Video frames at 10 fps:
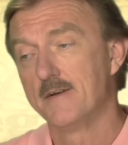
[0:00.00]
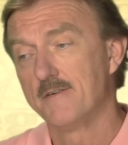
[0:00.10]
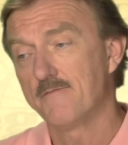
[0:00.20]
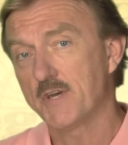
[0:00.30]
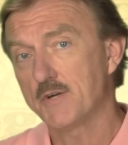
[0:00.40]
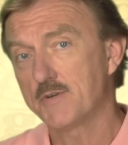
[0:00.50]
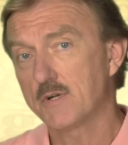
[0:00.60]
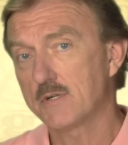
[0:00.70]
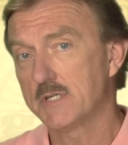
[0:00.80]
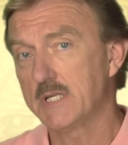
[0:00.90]
Failure to
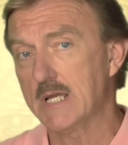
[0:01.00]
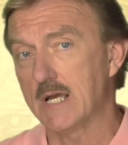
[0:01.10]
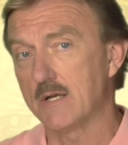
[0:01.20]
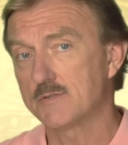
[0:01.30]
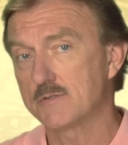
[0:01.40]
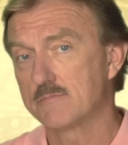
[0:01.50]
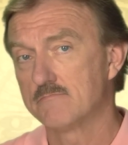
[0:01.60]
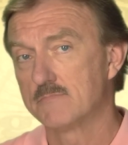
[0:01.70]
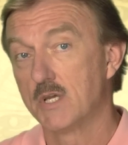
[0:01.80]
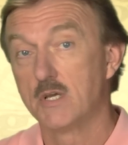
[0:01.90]
clean house,
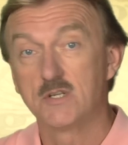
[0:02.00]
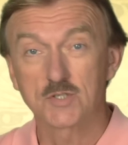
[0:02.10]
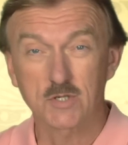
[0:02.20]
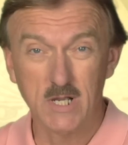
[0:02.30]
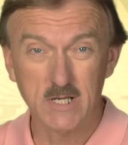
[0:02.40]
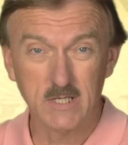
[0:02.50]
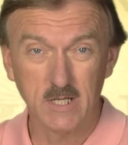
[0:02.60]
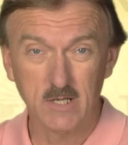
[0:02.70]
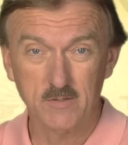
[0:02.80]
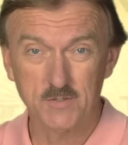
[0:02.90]
trying to
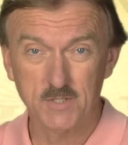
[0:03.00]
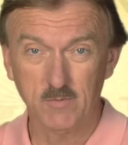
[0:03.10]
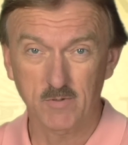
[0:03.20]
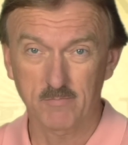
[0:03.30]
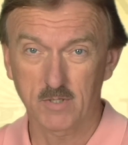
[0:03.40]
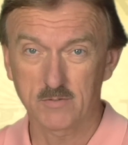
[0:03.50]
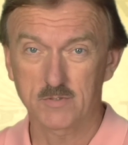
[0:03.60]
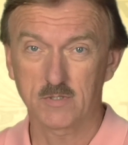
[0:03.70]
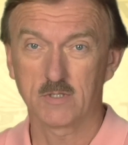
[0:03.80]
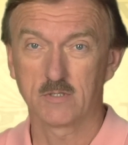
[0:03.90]
carry the secret
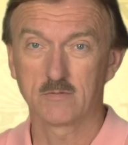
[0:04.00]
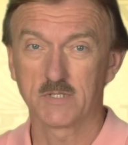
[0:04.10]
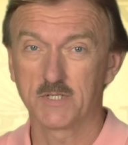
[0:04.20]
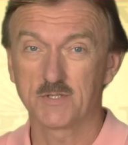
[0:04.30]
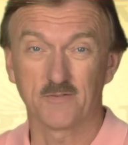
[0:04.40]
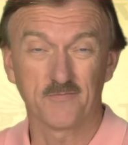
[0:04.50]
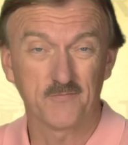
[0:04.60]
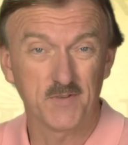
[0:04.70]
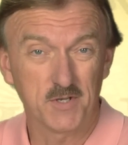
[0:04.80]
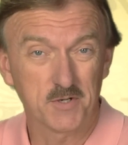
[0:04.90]
burdens alone leads to
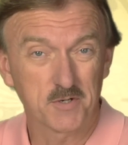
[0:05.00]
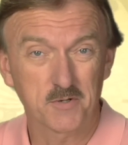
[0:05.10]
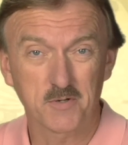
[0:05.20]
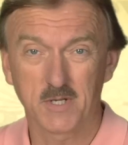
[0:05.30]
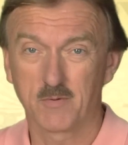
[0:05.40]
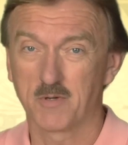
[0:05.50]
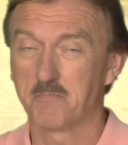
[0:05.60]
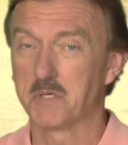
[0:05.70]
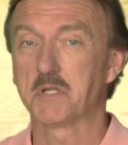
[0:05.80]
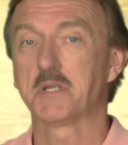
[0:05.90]
fear,
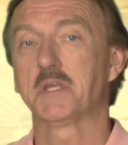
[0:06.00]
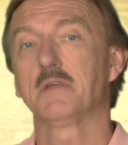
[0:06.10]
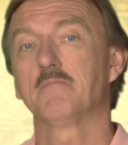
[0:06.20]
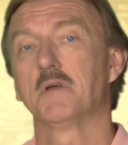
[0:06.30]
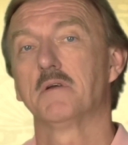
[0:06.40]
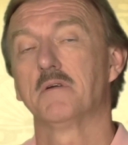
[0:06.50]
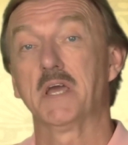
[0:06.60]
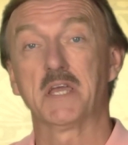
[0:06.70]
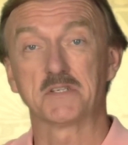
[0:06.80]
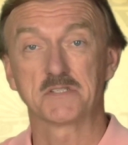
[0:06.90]
irritability,
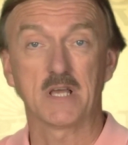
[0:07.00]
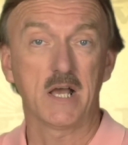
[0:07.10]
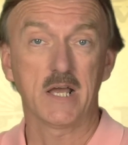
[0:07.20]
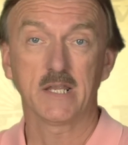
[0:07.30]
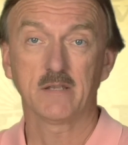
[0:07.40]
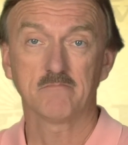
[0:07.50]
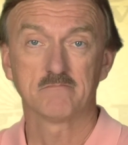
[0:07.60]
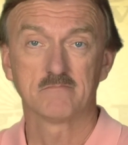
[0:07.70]
anxiety,